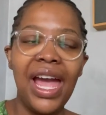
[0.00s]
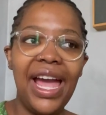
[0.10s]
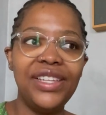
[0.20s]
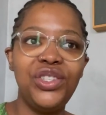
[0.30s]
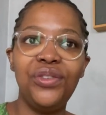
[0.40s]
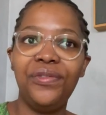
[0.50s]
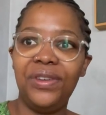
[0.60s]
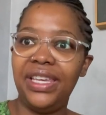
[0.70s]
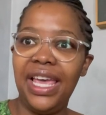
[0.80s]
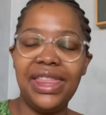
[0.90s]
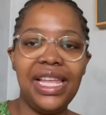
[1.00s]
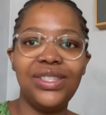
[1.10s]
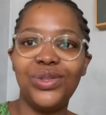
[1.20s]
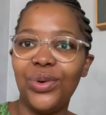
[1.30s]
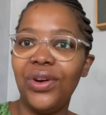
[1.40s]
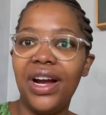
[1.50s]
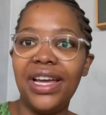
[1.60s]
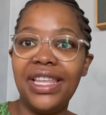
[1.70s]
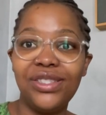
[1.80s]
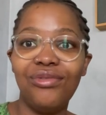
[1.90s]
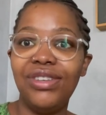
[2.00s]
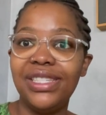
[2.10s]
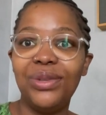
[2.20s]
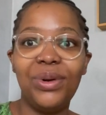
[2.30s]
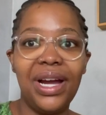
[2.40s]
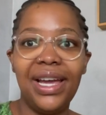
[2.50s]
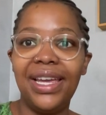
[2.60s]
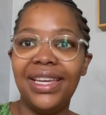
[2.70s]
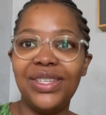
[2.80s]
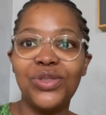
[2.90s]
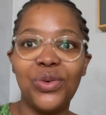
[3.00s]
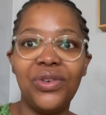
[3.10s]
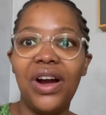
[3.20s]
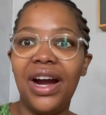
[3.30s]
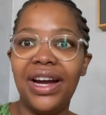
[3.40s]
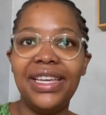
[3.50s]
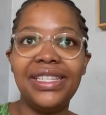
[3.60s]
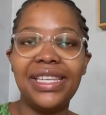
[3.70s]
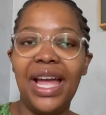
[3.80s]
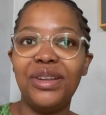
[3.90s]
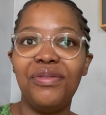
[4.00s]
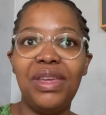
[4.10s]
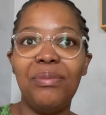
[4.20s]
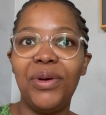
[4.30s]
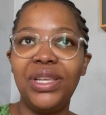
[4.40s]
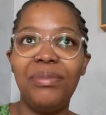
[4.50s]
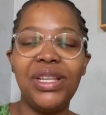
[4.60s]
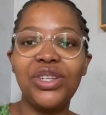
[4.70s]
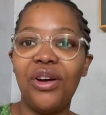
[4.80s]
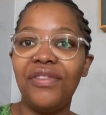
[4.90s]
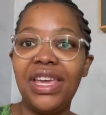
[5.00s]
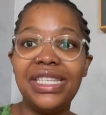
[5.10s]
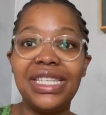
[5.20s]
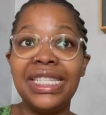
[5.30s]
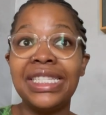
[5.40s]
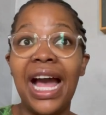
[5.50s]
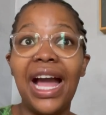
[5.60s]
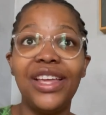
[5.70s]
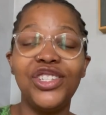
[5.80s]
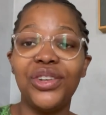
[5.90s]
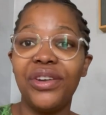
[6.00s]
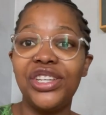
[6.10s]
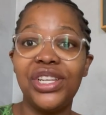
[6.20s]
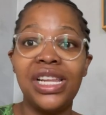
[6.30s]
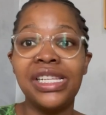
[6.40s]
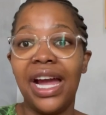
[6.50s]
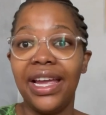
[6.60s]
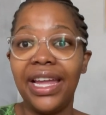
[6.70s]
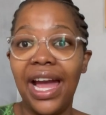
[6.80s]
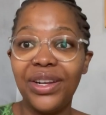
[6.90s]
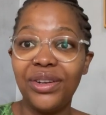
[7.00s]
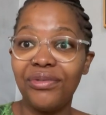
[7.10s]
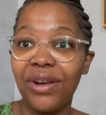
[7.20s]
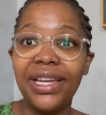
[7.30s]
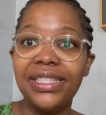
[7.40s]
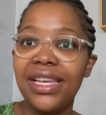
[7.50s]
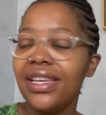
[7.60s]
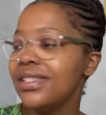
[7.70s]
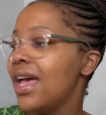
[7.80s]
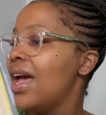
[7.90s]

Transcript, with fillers: And you forget that Zora, there's a reason why Zora is kind of the embodiment of an entire generation, an entire canon of writers.